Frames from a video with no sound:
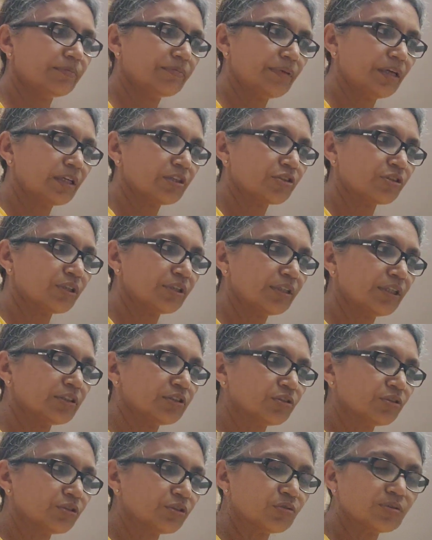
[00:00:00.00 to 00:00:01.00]
Make sure
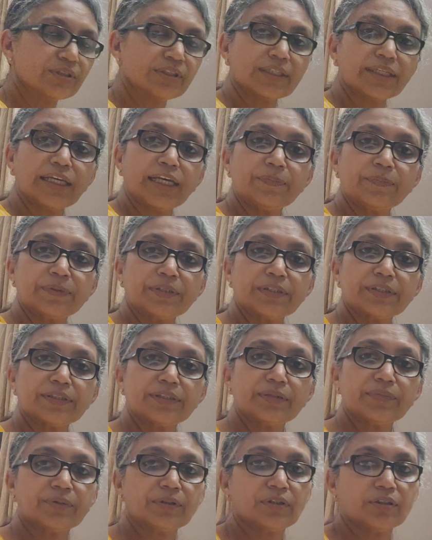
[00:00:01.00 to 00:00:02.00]
that you use a capital
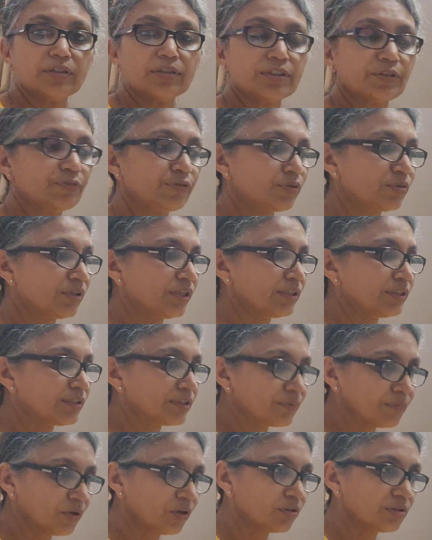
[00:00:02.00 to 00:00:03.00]
C, because if you
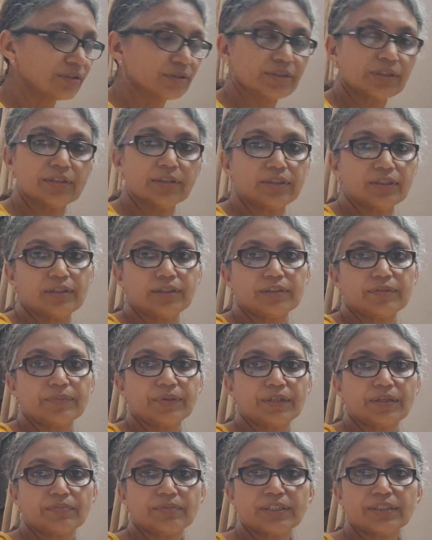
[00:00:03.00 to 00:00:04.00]
write small c, then it
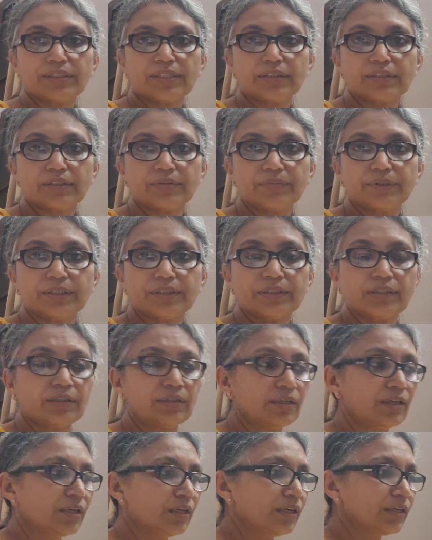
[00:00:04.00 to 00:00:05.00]
becomes a centimeter.